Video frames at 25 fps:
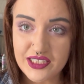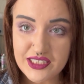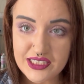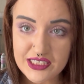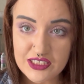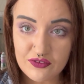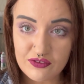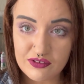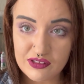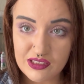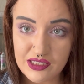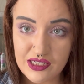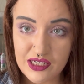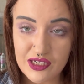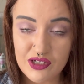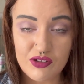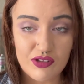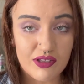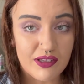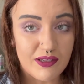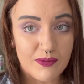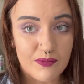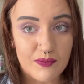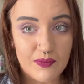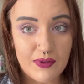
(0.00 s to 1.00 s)
this video,
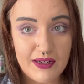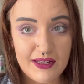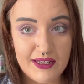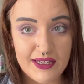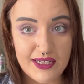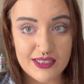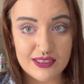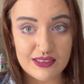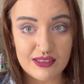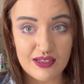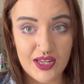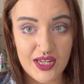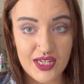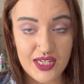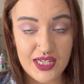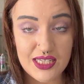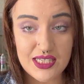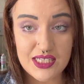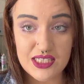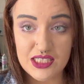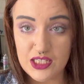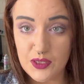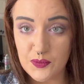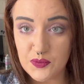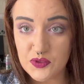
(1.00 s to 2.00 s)
then please like and
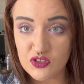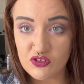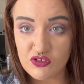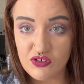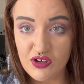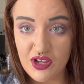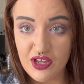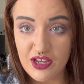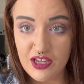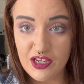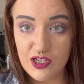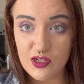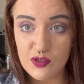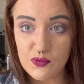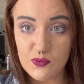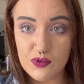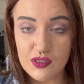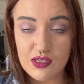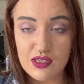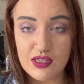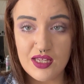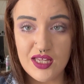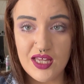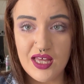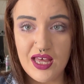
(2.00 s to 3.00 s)
subscribe
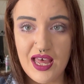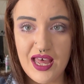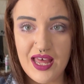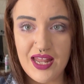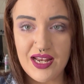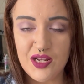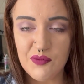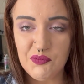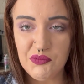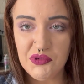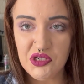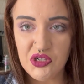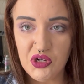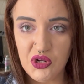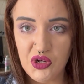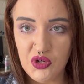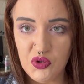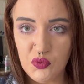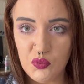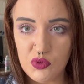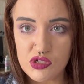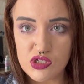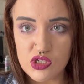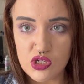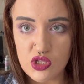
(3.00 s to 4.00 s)
and let me know
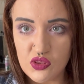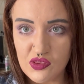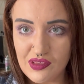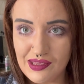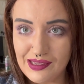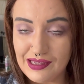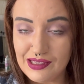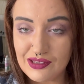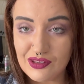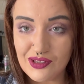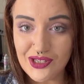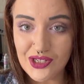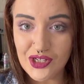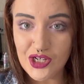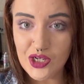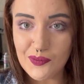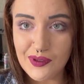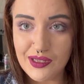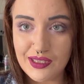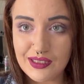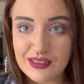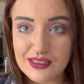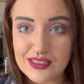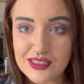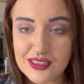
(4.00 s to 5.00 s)
what you think in the
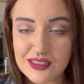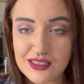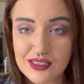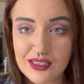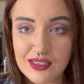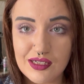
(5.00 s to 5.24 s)
comments.